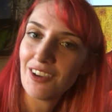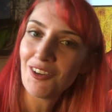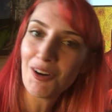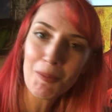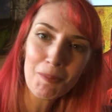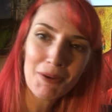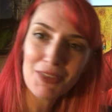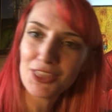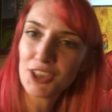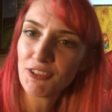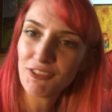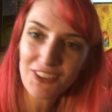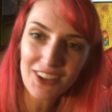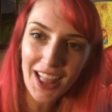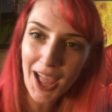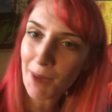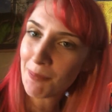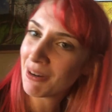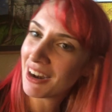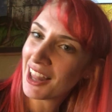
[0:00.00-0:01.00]
open the
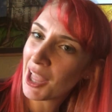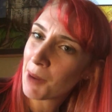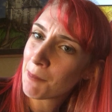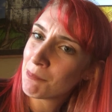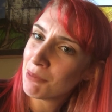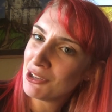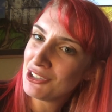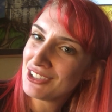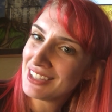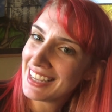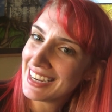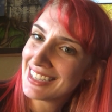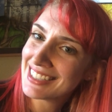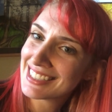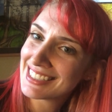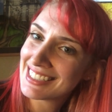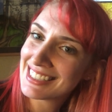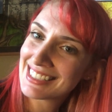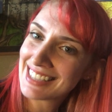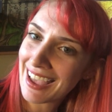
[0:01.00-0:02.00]
flap and I put things
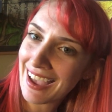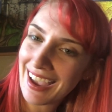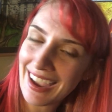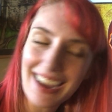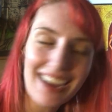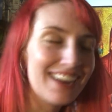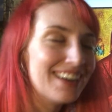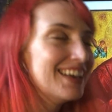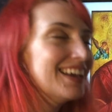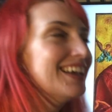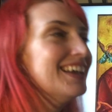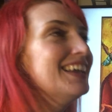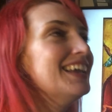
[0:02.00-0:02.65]
inside?